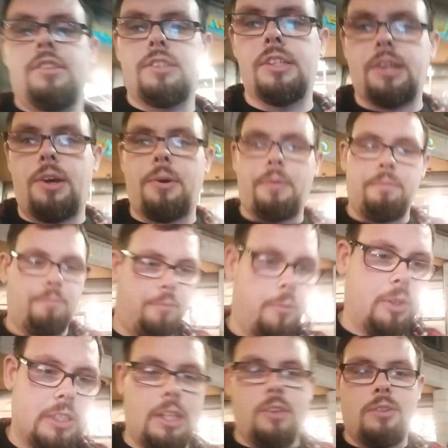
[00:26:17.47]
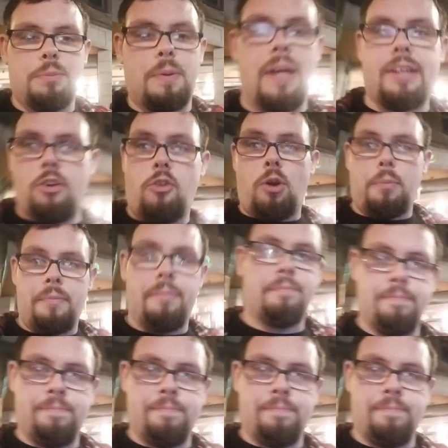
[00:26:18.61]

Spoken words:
So we'll see you back in the room.